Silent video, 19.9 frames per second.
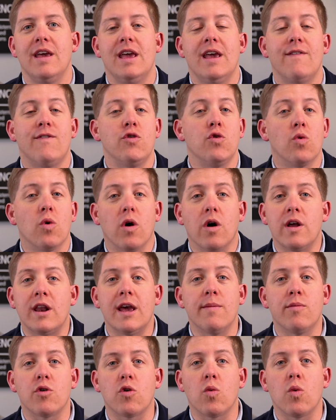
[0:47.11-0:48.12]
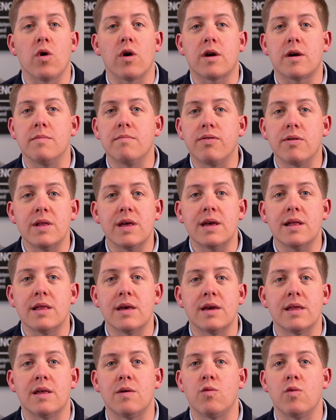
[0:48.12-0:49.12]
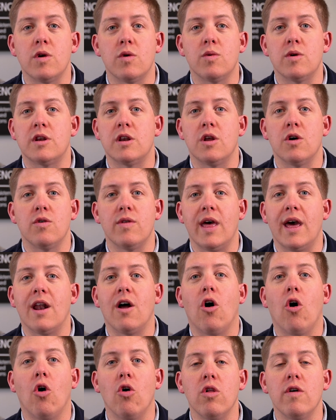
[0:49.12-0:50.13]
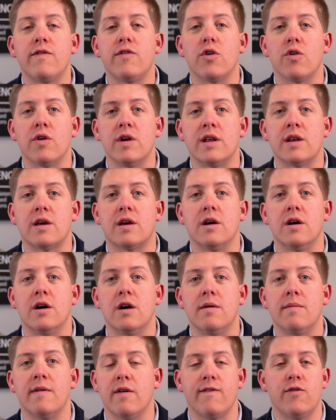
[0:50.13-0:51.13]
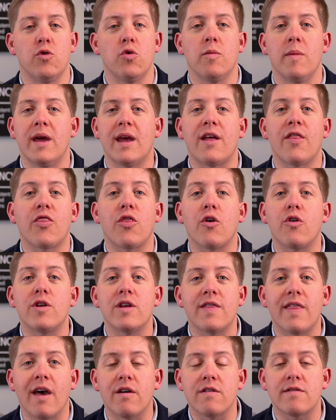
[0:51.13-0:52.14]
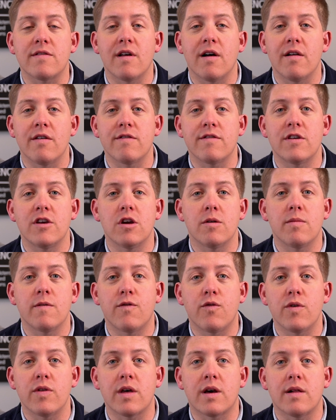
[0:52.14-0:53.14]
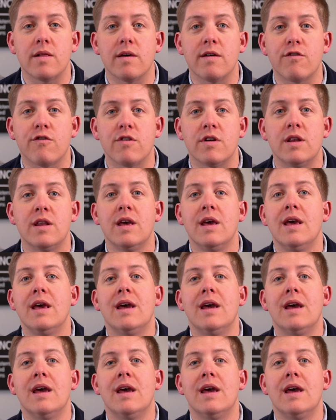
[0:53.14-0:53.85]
If you were unable to work completely, then we would know that all of your income, if you were making $30,000 a year before the collision,